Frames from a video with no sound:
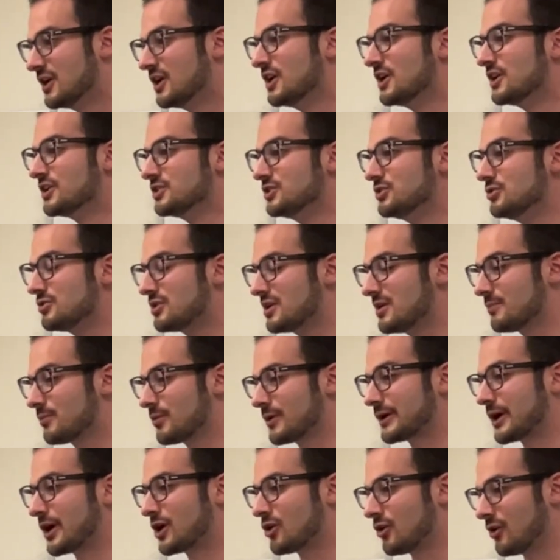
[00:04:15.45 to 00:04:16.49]
you can bring a
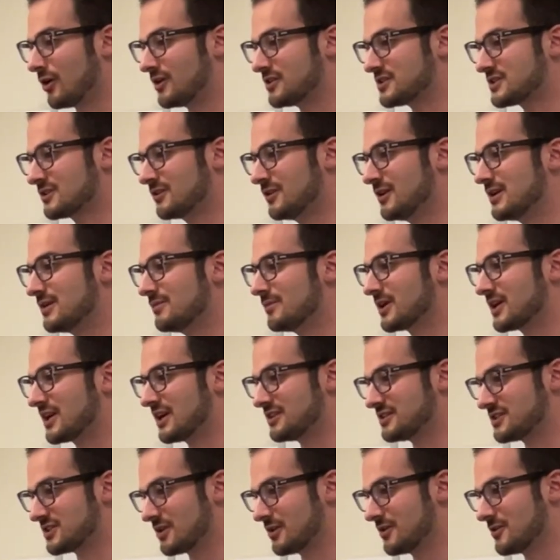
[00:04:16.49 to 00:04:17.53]
cross claim
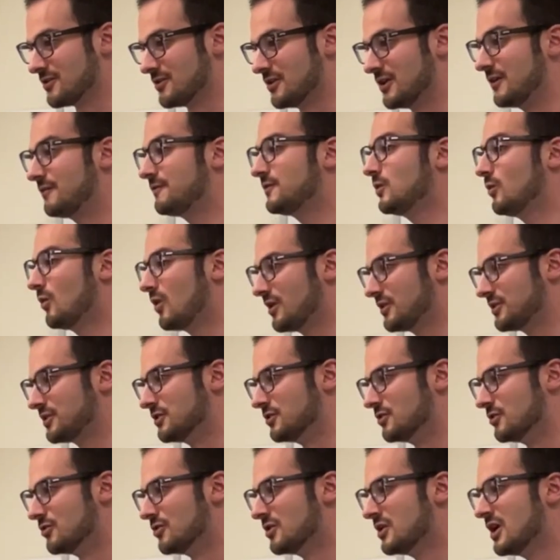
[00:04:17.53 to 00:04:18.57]
against her if you want
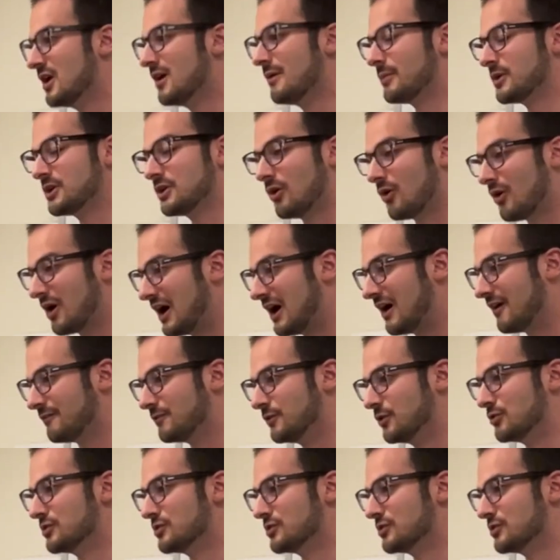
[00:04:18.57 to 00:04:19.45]
to, but you don't have to.